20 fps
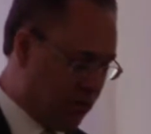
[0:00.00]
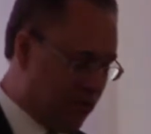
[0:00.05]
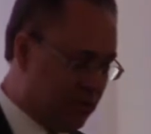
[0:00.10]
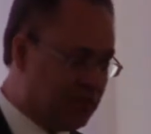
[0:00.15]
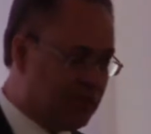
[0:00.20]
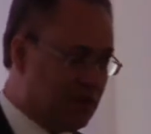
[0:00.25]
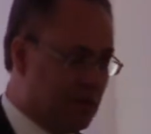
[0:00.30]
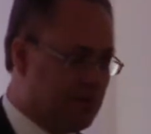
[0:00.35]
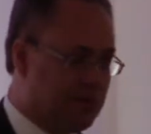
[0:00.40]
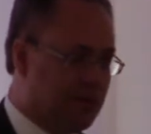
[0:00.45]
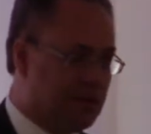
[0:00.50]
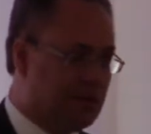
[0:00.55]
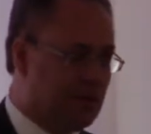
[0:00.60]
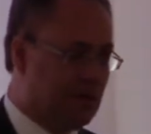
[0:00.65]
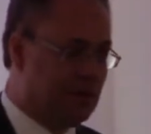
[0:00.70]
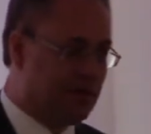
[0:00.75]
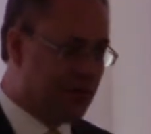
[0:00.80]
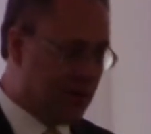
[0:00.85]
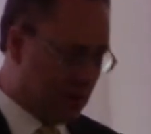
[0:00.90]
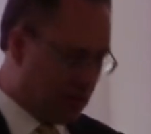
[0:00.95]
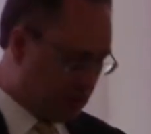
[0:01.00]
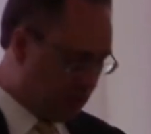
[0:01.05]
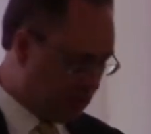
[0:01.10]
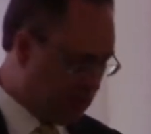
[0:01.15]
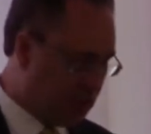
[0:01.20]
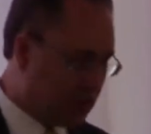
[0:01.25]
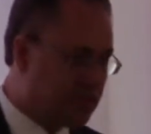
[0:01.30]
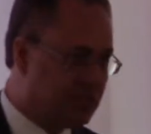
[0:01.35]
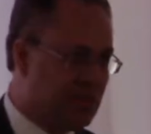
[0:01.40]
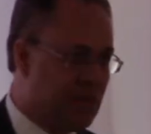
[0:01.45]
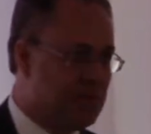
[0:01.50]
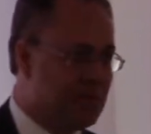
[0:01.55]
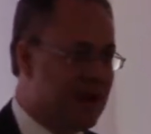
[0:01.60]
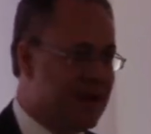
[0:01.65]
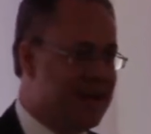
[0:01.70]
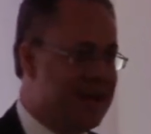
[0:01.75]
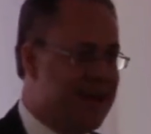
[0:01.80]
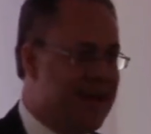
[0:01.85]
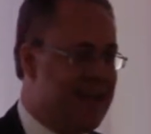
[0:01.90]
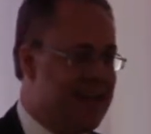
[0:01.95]
Chris something to the effect of just say my
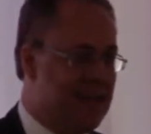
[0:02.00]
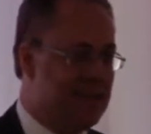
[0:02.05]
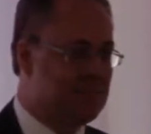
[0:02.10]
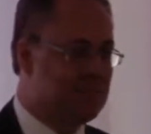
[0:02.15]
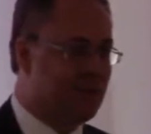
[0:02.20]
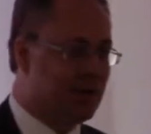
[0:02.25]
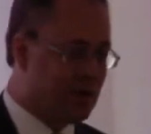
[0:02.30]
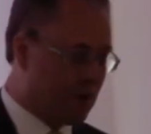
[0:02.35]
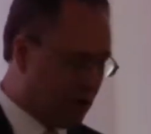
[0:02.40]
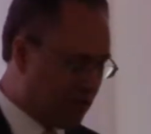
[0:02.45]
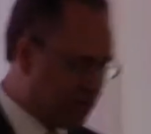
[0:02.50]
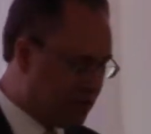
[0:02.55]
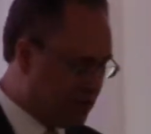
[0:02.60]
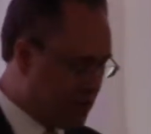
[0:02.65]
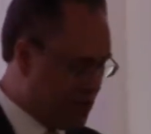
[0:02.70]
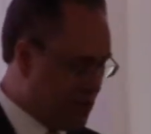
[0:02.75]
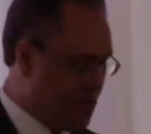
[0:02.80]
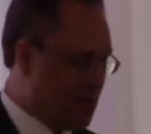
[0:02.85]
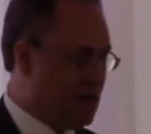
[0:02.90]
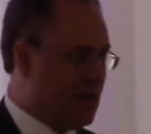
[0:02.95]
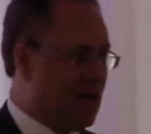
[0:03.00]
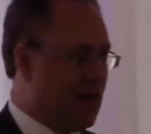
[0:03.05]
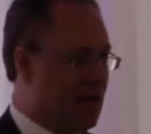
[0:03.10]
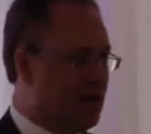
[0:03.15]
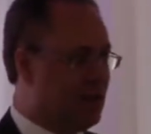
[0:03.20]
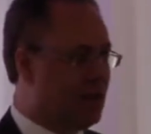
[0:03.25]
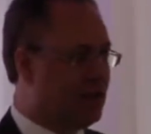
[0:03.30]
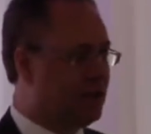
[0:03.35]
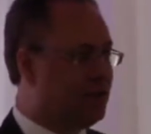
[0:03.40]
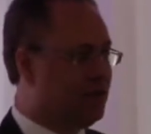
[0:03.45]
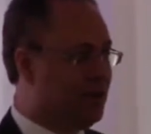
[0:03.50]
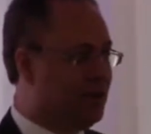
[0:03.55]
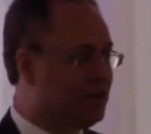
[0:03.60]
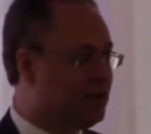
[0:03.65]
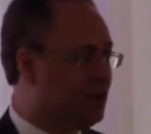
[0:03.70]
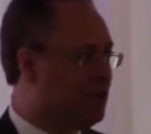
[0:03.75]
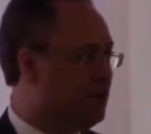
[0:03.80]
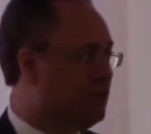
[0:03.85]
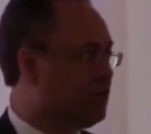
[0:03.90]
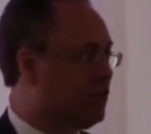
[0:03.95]
name because I wanted to
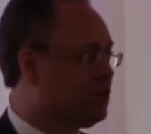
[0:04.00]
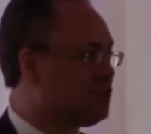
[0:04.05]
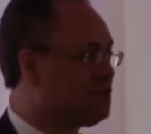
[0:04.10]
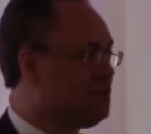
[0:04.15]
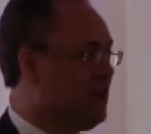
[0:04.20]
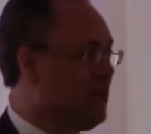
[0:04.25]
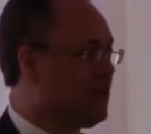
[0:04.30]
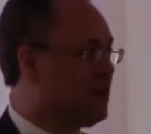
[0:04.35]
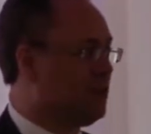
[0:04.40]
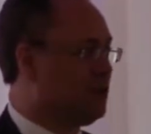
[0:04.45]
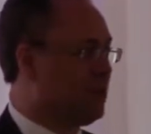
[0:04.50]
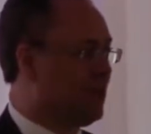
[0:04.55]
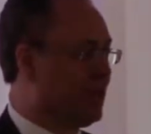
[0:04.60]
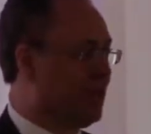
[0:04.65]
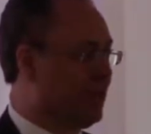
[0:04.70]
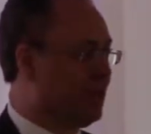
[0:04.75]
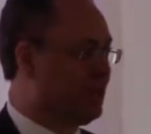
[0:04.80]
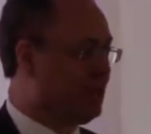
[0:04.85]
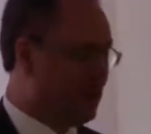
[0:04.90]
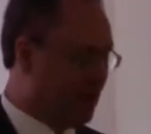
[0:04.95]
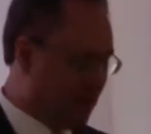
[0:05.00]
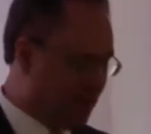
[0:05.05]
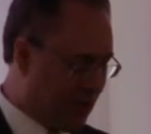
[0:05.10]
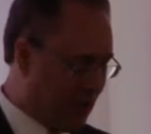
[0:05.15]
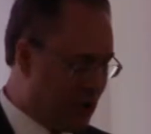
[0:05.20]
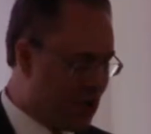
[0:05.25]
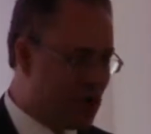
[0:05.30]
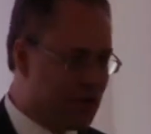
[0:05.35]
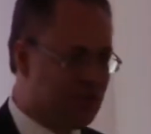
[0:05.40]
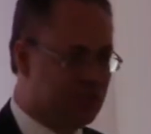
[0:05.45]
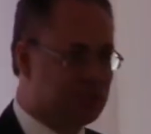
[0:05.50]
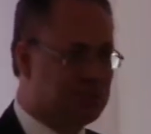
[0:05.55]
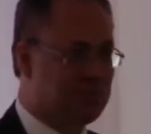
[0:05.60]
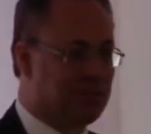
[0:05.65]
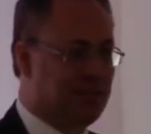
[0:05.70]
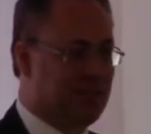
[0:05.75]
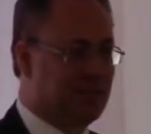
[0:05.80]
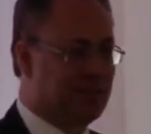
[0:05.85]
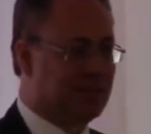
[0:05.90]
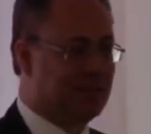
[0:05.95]
introduce our speaker with a little bit of a longer
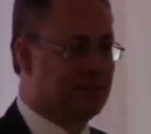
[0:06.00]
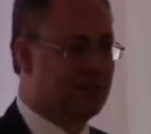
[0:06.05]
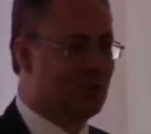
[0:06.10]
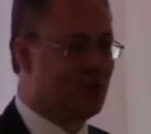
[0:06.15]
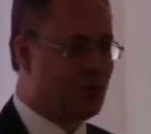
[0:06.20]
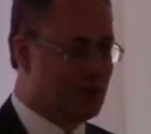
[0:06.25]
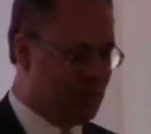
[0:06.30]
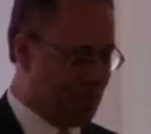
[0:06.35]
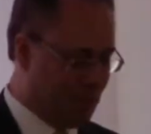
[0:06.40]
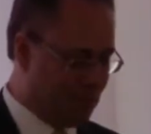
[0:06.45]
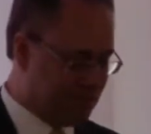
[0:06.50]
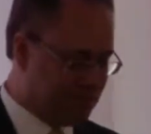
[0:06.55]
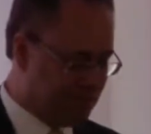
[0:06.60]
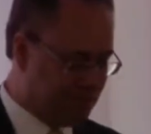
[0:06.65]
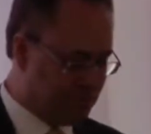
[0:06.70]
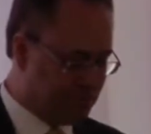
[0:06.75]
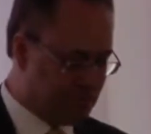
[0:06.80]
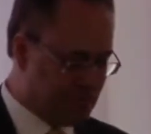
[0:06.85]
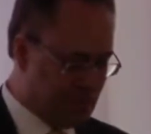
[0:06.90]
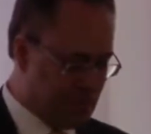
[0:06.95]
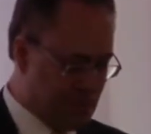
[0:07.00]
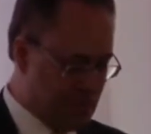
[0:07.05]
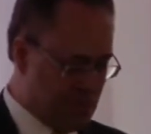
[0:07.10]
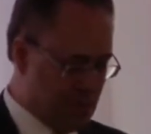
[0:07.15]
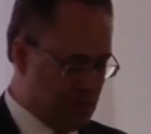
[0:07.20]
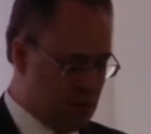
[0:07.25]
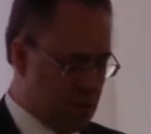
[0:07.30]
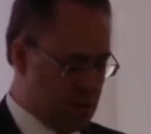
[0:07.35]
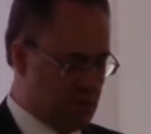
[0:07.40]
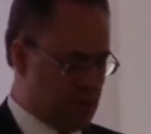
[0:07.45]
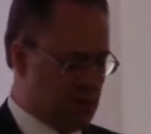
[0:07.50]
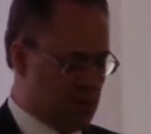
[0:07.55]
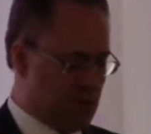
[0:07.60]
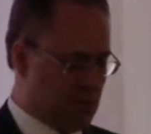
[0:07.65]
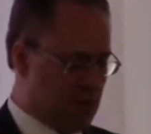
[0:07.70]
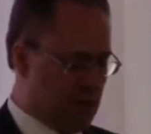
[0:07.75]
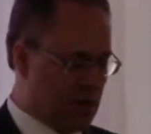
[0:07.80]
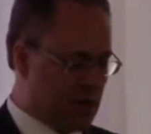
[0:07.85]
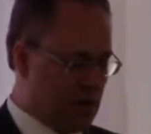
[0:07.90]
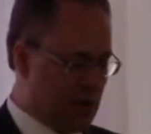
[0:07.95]
spiel than normal
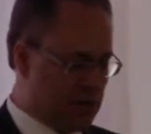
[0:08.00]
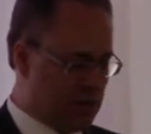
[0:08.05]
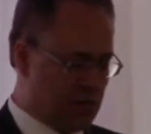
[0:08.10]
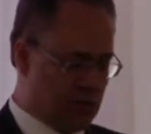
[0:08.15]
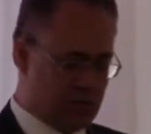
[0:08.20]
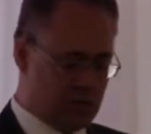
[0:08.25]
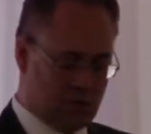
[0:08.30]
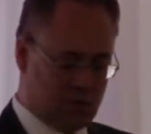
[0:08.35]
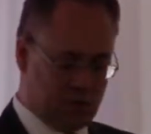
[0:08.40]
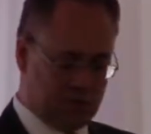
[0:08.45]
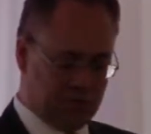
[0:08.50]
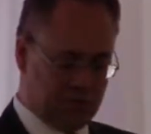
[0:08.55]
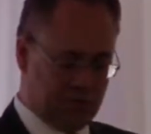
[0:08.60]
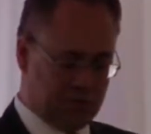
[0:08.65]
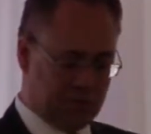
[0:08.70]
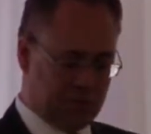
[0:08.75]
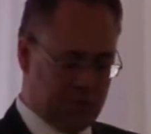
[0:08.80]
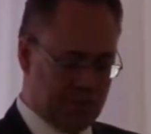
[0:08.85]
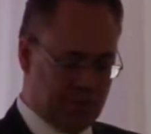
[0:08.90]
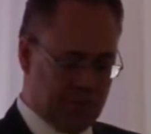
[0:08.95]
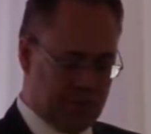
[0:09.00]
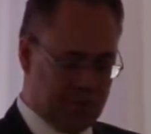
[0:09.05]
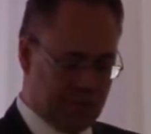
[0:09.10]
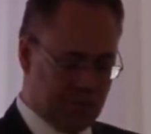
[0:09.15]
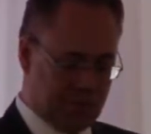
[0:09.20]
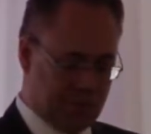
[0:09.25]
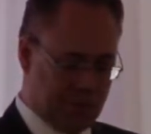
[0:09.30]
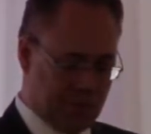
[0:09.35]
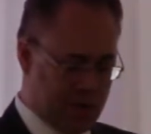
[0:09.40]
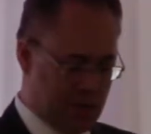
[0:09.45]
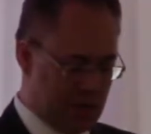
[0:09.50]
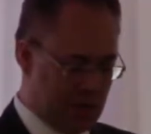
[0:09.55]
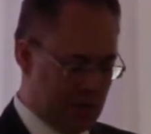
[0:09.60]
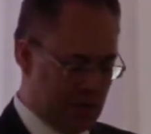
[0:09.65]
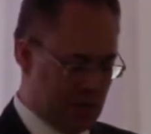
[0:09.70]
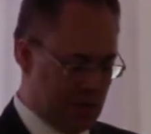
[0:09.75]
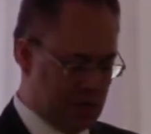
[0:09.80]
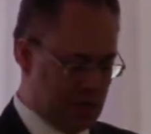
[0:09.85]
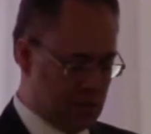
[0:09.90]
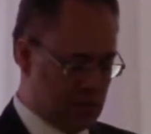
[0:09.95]
apparently I'm too tall for this one, but I don't want to break it
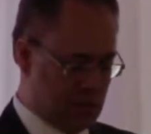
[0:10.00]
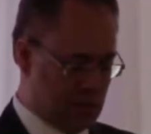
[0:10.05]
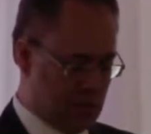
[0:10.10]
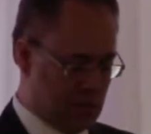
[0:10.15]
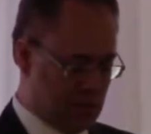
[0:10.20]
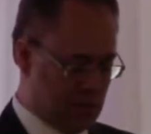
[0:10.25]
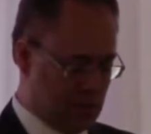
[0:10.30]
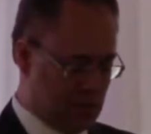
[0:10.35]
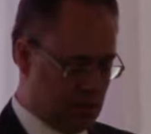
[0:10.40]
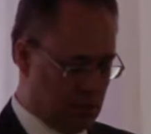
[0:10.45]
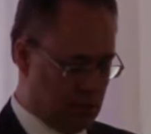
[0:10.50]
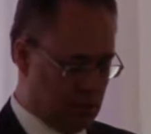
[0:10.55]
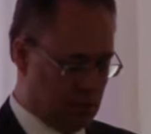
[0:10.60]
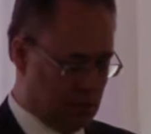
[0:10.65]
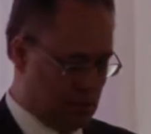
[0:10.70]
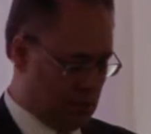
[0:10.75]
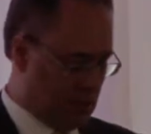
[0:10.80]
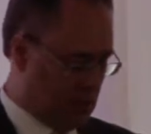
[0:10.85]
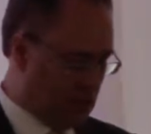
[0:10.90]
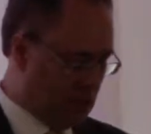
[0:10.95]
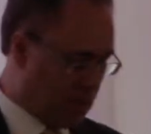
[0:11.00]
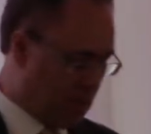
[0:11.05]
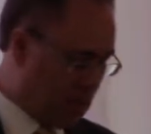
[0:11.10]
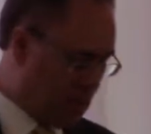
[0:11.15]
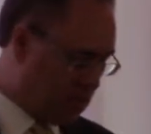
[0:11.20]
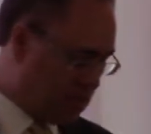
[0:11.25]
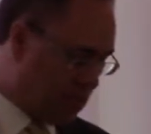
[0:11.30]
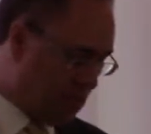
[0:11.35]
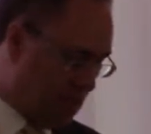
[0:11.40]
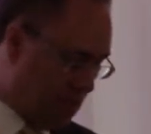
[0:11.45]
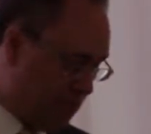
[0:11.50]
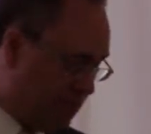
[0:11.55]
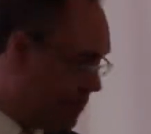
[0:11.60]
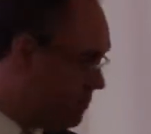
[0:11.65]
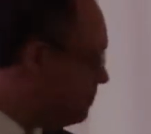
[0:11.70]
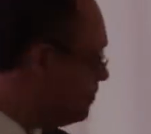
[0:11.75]
either. Close enough.